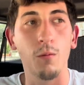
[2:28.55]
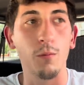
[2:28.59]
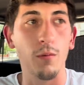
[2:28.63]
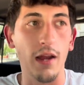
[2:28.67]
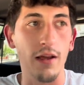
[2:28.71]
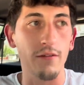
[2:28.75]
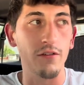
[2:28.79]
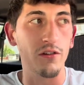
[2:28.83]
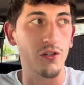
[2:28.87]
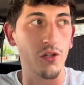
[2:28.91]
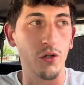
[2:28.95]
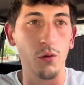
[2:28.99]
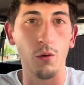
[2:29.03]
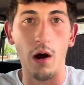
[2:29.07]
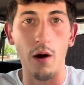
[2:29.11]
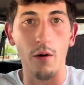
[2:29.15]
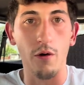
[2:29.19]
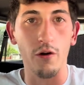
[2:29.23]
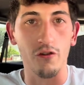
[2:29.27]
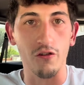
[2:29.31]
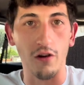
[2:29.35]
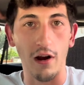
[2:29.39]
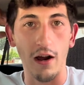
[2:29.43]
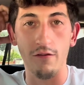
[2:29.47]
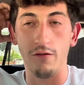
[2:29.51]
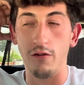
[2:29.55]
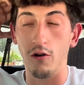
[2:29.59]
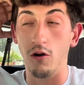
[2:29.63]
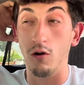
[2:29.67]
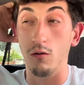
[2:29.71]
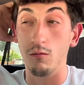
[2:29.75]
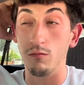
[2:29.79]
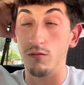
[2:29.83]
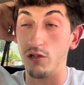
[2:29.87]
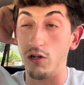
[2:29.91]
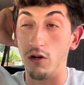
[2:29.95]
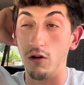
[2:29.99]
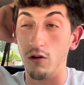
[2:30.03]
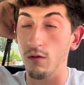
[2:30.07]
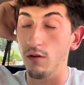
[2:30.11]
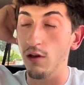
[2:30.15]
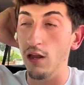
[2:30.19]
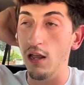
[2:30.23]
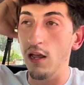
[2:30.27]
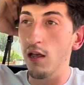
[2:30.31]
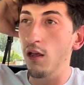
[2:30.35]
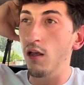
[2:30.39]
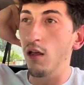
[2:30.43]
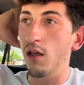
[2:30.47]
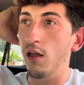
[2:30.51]
We have a 2-hour drive home, so
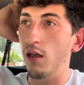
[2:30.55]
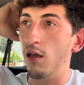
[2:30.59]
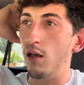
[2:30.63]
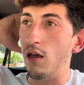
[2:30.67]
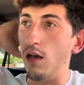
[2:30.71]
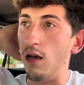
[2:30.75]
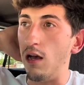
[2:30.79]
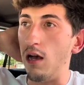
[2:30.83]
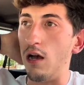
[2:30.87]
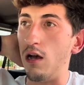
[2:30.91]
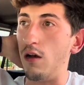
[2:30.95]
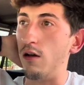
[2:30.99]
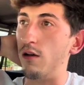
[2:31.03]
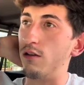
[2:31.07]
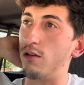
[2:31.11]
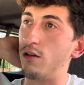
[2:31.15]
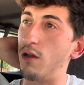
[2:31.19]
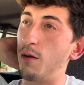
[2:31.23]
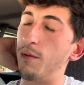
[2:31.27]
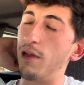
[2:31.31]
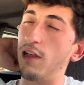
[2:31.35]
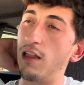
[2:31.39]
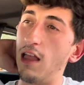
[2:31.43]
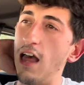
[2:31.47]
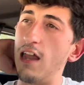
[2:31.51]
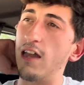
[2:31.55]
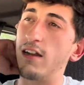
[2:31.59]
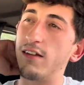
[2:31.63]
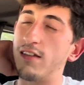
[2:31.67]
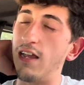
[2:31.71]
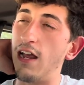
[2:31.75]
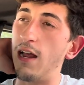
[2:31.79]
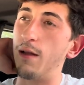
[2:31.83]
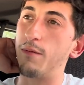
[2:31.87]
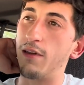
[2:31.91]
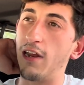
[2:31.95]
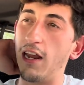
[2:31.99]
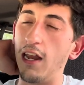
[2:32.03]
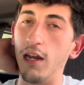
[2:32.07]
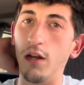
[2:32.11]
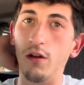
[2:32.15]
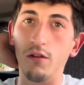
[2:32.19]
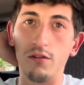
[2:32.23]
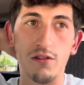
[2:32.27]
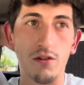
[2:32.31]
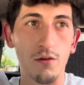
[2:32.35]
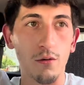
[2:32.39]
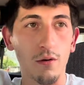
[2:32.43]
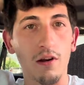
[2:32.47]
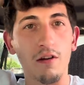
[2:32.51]
it'll give me a lot of time to get
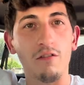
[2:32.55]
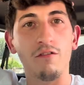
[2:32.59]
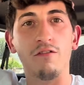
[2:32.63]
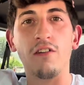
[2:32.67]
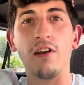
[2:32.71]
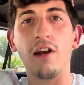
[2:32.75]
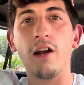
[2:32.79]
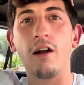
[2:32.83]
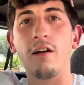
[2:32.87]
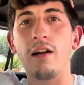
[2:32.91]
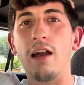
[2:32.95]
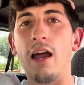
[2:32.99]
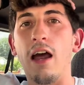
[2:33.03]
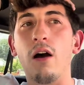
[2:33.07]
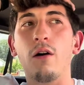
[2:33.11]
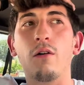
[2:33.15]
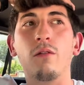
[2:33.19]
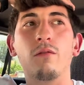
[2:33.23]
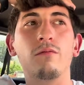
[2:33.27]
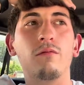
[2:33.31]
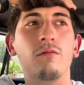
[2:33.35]
used to it, figure it out.